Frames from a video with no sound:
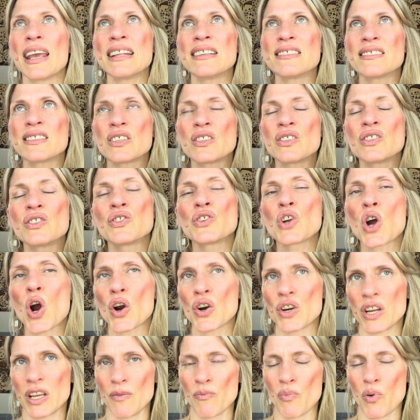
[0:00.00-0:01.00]
the
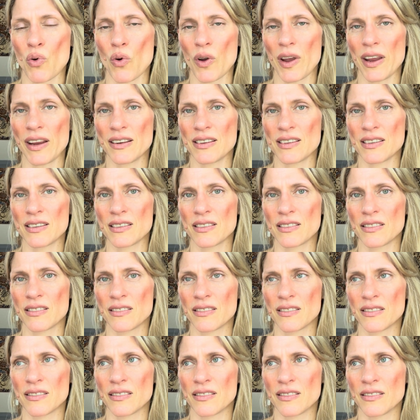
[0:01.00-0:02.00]
starting point.
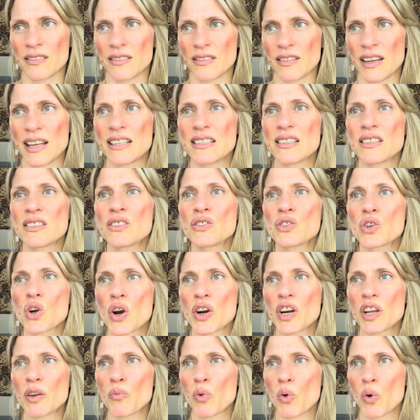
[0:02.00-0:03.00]
It's the
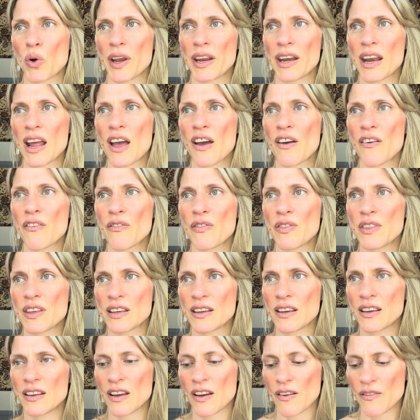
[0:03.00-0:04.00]
starting point of
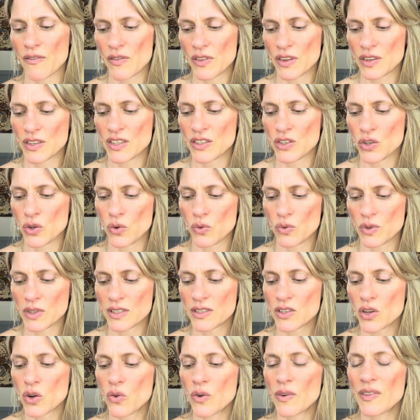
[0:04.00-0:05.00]
the suit.
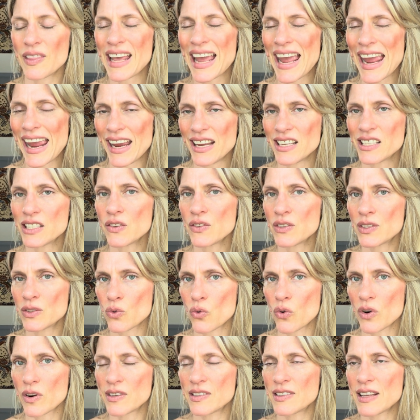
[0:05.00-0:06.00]
So the Ace of
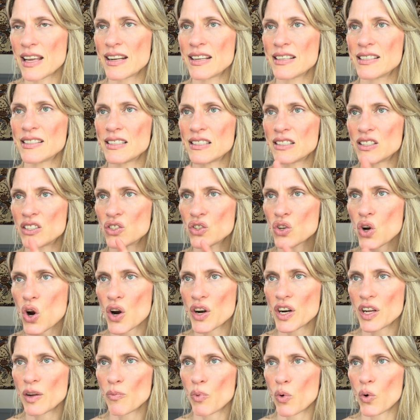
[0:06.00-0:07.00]
Swords, that is the
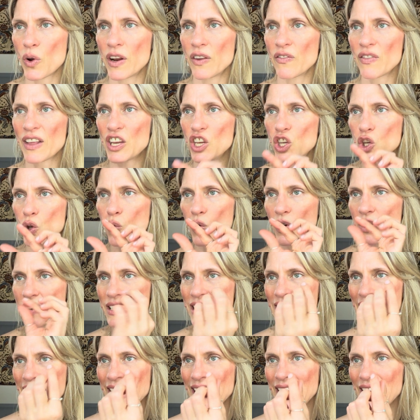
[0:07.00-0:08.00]
starting point. Like you are
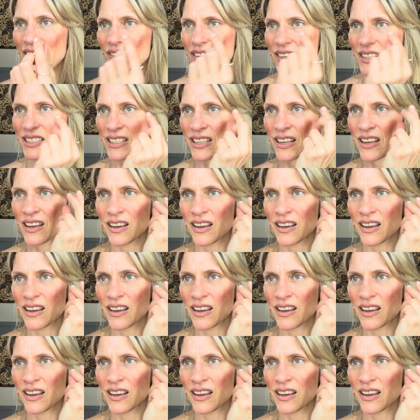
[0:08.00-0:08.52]
taking this